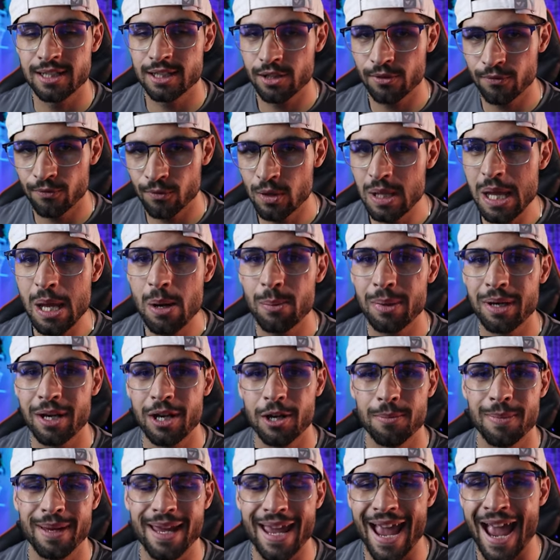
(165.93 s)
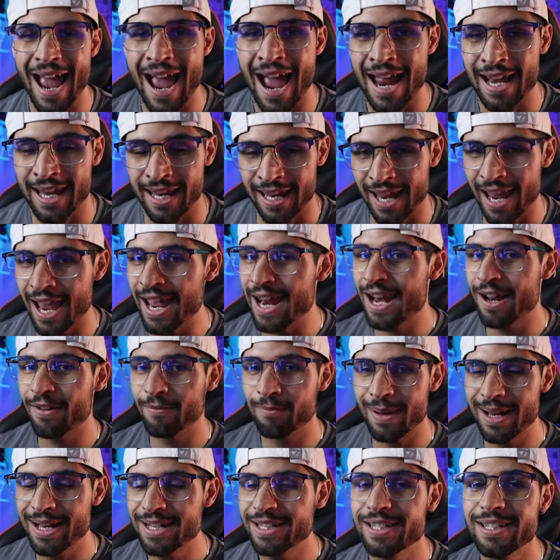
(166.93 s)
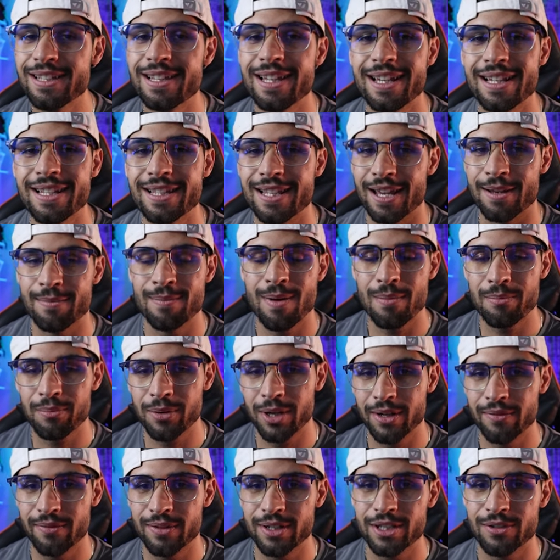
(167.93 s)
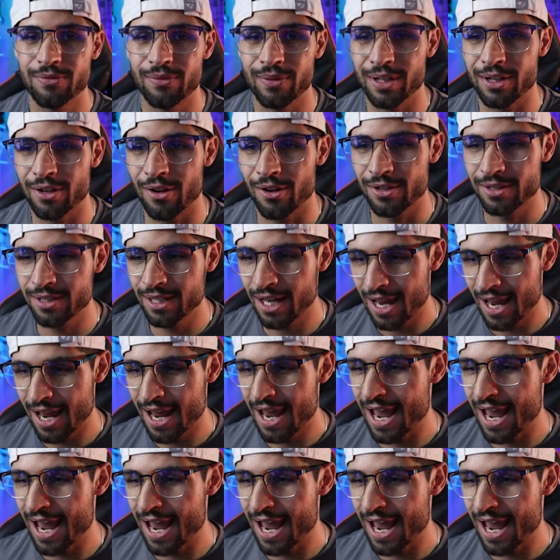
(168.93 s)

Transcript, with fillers: There's a few that we're going to be adding and I've mentioned these in my previous videos